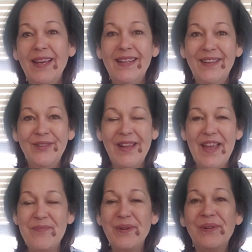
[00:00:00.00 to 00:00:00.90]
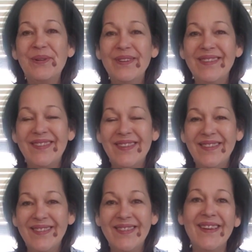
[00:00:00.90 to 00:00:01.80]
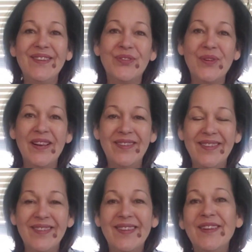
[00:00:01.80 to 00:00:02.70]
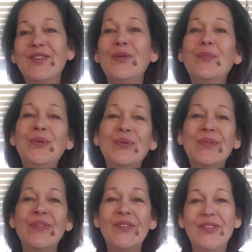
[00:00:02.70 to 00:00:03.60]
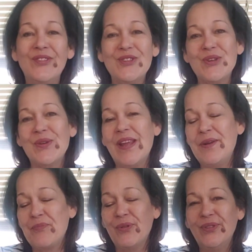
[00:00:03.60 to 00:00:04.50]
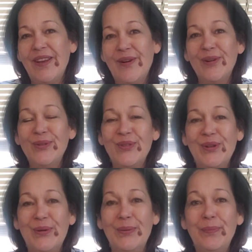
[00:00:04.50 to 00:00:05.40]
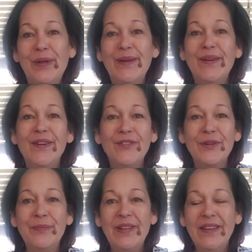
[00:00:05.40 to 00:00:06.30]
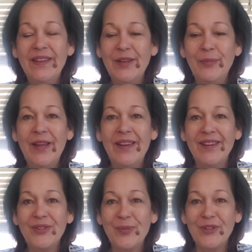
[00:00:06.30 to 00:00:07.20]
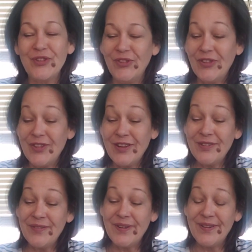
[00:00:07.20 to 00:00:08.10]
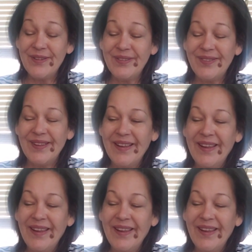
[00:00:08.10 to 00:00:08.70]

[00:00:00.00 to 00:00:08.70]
Hello, Capricorn sun signs, rising signs, and moons. This is your April tarot scope from me, Kim, at Expressions of the Universe.